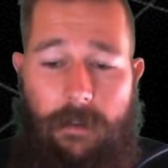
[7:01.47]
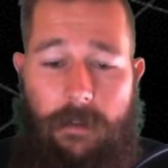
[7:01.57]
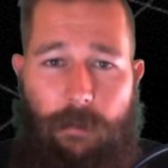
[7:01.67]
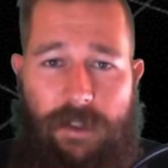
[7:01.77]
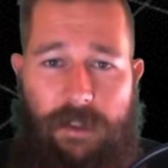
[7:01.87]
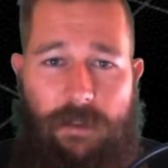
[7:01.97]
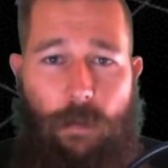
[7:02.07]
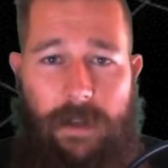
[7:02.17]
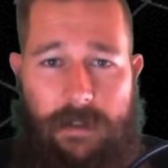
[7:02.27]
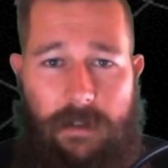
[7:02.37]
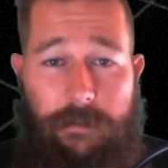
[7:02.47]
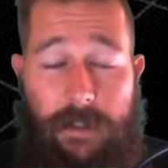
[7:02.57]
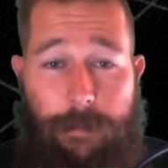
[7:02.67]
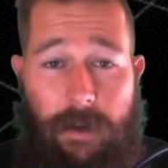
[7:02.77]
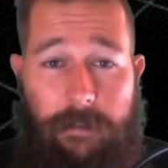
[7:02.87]
which is west of
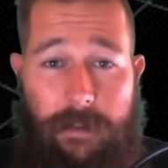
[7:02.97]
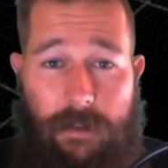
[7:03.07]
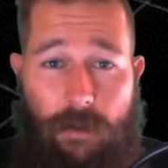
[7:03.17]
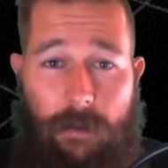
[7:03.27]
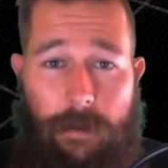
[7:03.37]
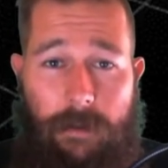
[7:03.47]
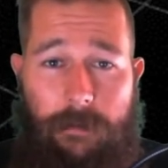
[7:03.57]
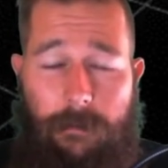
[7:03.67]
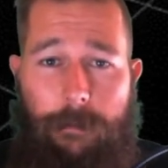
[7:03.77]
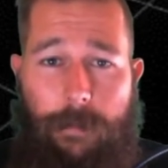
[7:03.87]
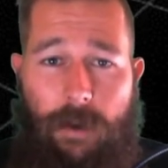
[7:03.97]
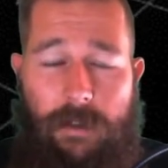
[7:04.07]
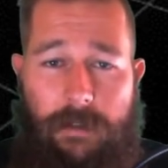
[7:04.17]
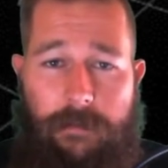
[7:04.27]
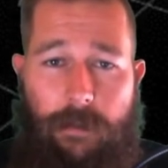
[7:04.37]
its previous orbit
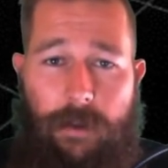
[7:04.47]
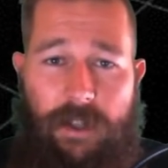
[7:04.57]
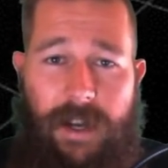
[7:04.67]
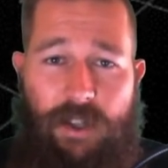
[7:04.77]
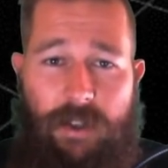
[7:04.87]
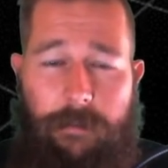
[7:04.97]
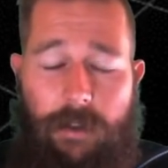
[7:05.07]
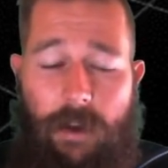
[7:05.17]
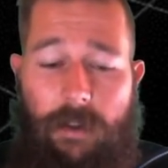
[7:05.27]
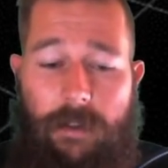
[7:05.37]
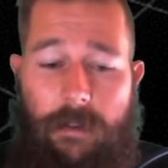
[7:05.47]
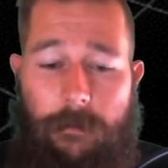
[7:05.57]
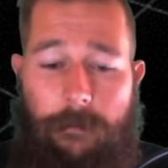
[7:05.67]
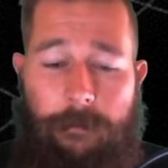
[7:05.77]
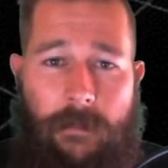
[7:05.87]
because of the rotation of the Earth.
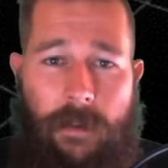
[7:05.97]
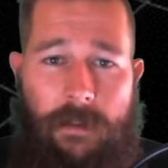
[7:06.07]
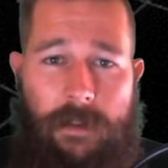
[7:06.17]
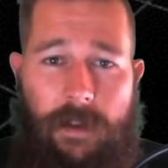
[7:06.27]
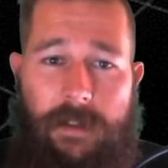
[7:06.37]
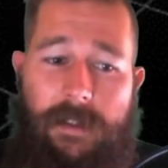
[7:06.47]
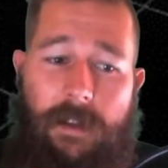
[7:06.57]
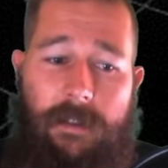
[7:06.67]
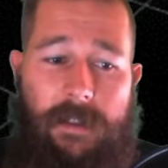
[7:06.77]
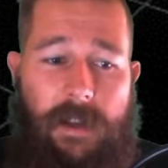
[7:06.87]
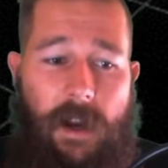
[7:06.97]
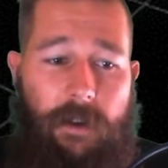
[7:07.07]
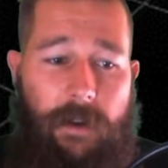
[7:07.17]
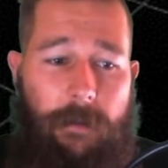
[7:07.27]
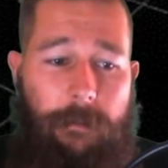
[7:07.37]
So you can see on this
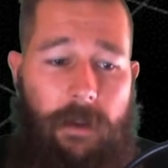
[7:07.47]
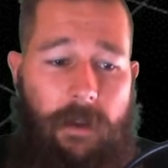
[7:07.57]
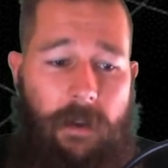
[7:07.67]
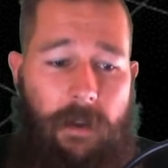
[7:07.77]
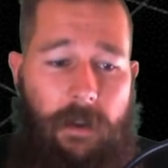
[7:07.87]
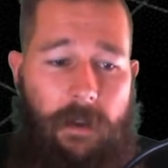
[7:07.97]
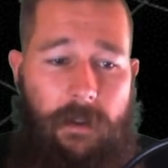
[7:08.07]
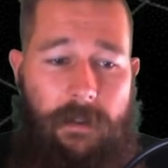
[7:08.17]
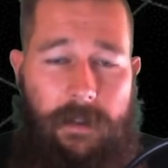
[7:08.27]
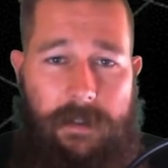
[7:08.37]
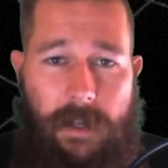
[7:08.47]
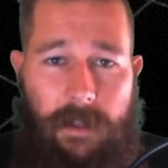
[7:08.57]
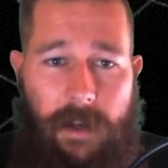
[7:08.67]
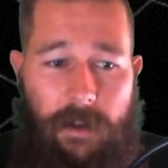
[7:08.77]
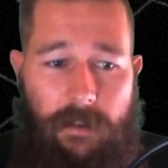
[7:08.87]
diagram, the
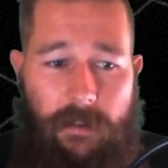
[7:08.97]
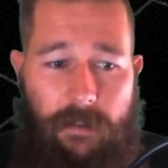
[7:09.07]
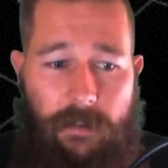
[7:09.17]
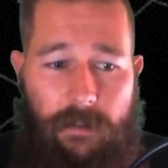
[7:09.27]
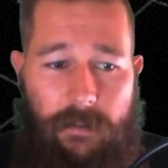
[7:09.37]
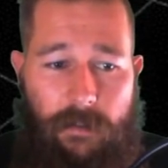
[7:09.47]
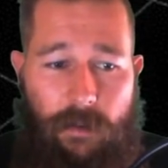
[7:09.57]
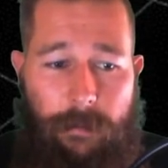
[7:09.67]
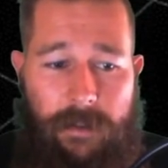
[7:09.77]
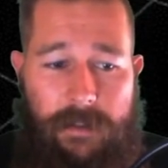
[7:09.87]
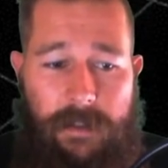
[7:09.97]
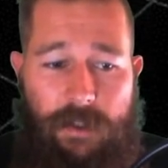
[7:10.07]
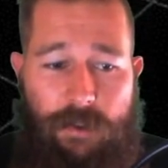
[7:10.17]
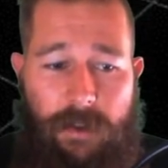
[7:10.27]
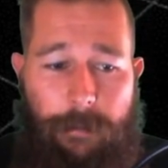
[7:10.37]
satellite orbits this
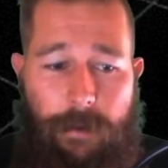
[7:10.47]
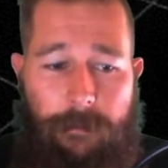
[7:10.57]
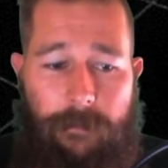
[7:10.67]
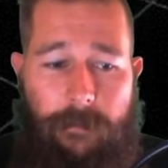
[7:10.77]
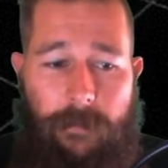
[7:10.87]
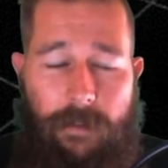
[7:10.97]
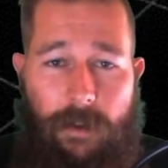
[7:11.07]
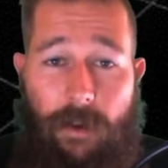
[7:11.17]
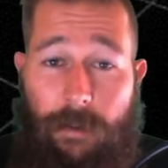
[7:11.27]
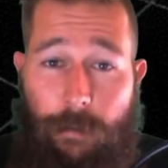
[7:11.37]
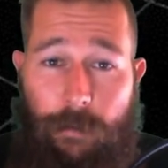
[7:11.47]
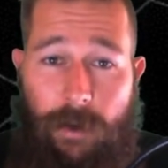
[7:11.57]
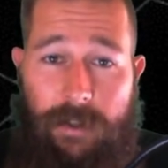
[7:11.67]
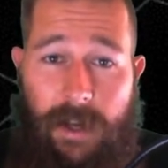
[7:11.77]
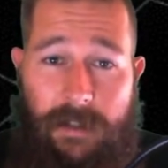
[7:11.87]
strip, the Earth will
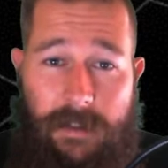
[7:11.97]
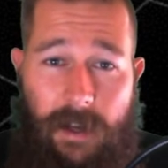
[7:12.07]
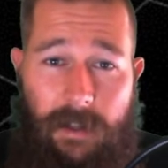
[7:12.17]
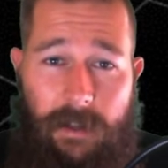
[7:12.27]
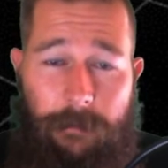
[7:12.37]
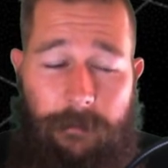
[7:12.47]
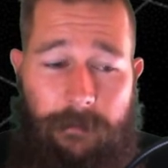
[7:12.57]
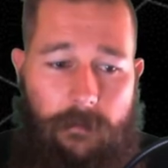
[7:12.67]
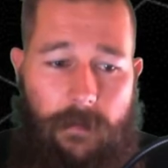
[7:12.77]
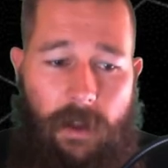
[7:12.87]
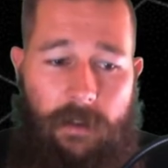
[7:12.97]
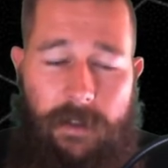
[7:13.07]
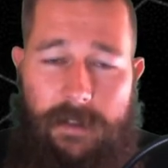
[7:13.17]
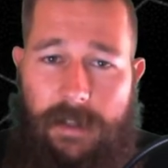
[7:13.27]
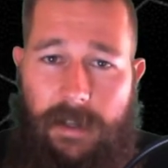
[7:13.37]
rotate slightly, and on
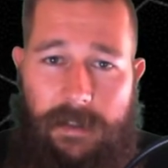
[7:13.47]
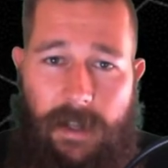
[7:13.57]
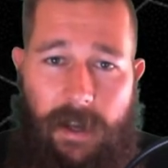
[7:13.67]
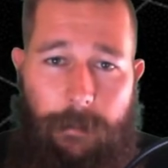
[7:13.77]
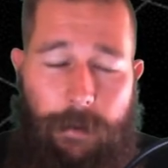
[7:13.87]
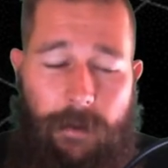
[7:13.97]
its next lap,